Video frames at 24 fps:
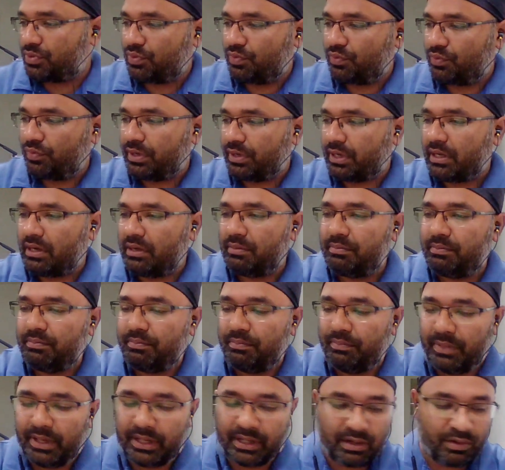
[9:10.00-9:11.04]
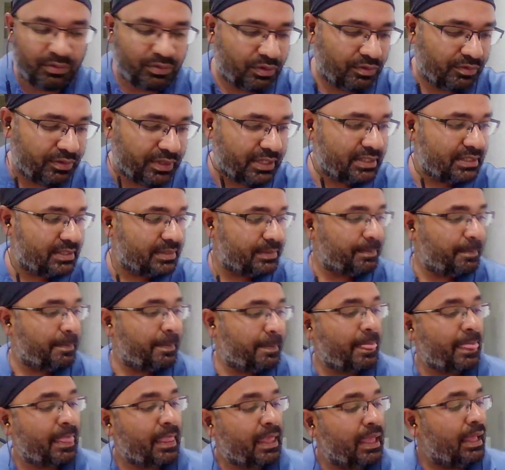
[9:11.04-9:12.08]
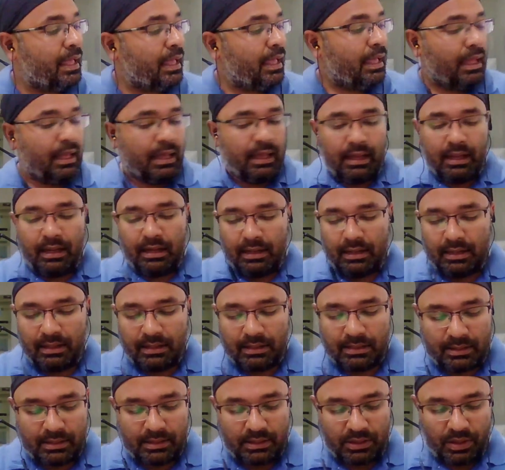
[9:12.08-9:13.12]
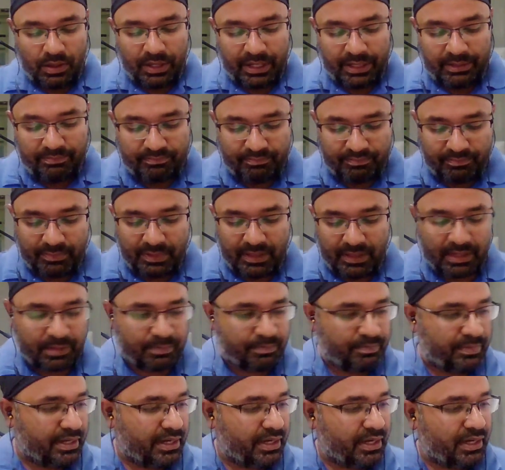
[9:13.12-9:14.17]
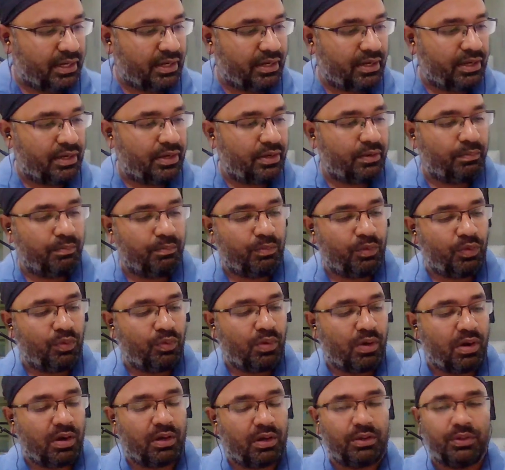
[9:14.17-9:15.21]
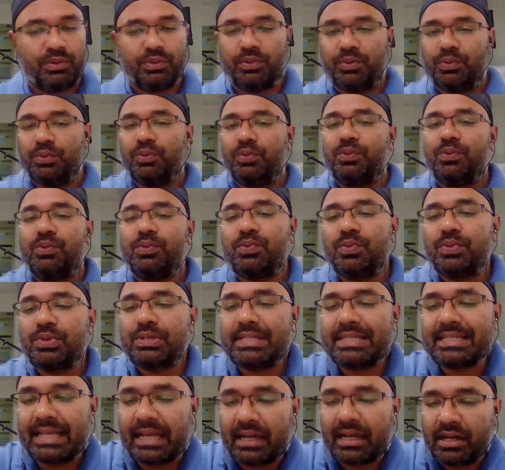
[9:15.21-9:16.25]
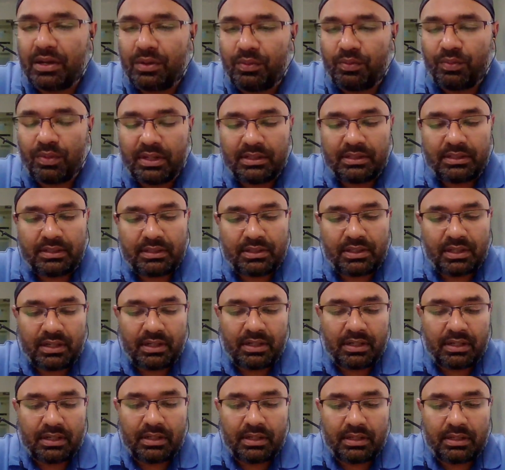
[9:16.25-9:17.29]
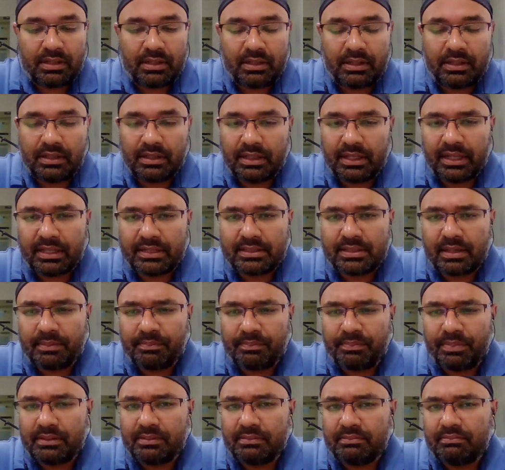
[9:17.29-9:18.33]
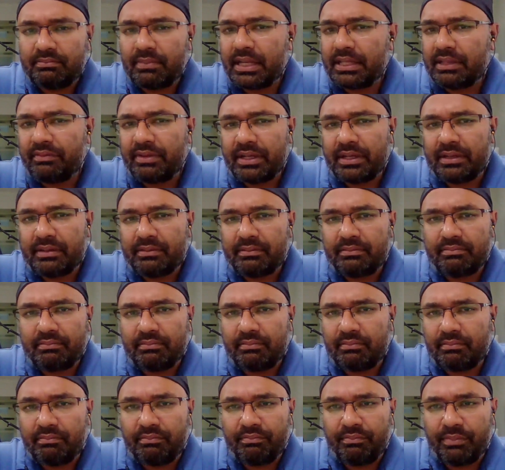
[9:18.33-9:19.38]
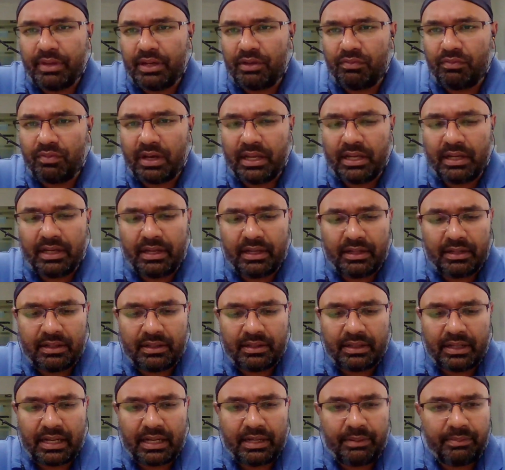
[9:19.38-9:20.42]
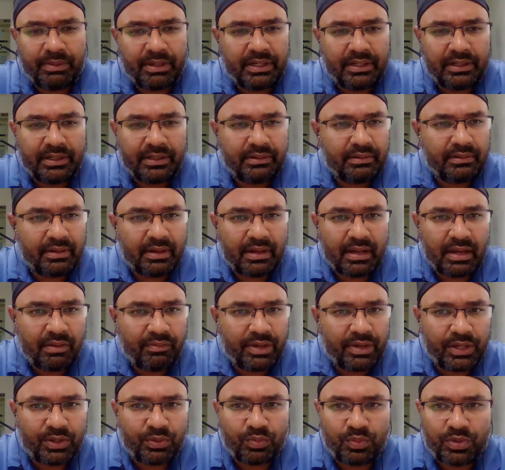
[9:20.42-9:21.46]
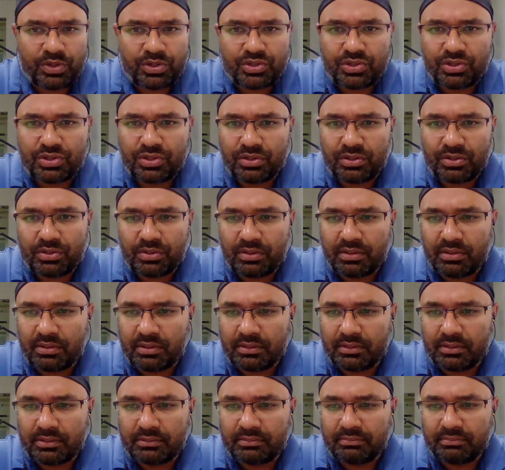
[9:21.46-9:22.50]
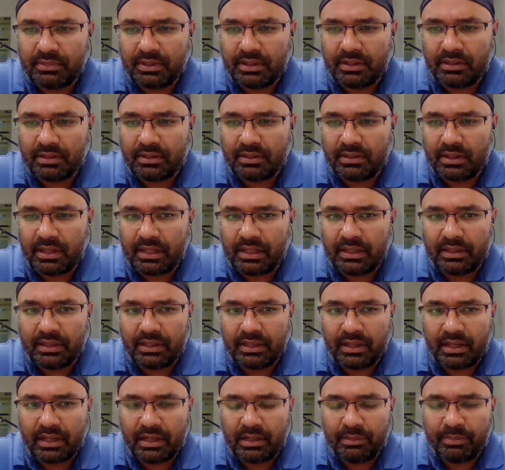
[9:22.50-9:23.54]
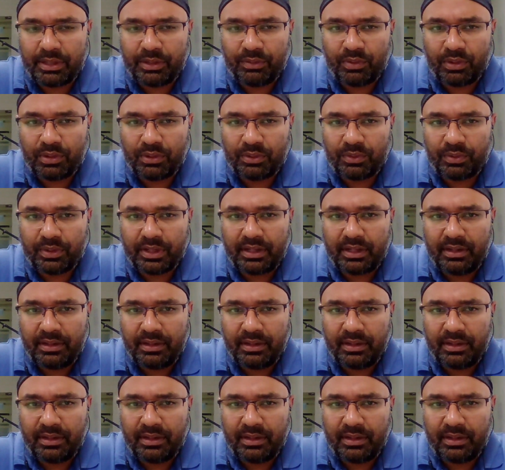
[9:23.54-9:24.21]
we can make out of this. Okay, let me move on to second one. Another example. By the way, meanwhile here, anybody have any question or anything anybody want to add?